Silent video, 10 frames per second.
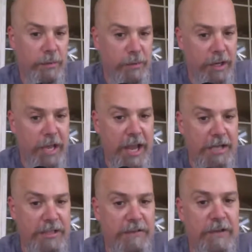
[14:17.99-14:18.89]

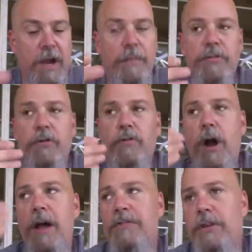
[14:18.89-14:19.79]
communications. It comes
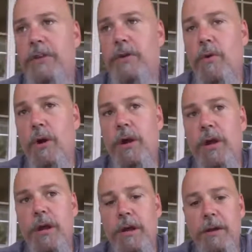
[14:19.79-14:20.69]
across in your
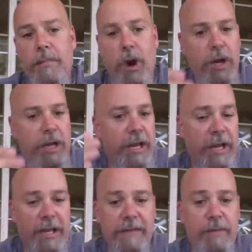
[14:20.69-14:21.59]

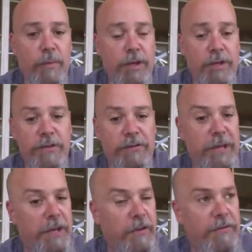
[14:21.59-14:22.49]
marketing and even when you're
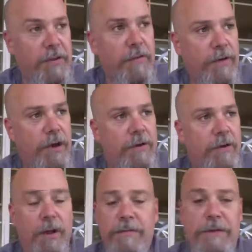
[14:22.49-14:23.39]
just being yourself on
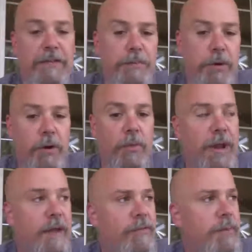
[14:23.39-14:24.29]
on Facebook or
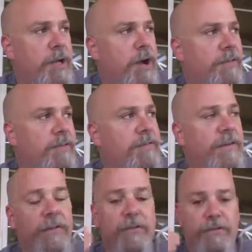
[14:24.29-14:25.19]
whatever because it
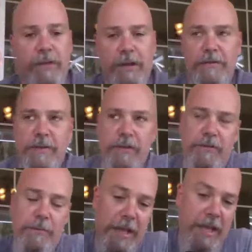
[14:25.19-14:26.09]
feels it
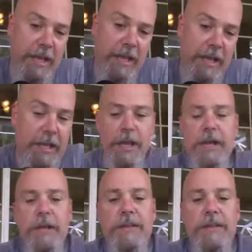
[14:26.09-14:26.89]
feels to me